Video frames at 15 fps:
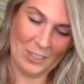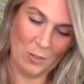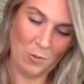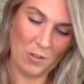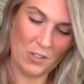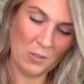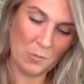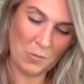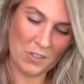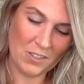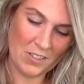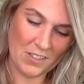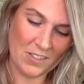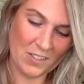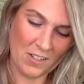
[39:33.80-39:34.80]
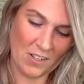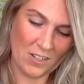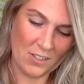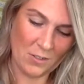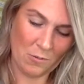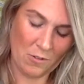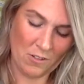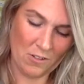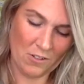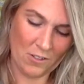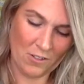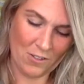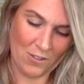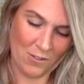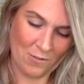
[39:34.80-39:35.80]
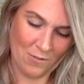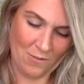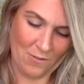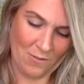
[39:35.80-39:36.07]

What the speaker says: What do Melissa's guides want her to know?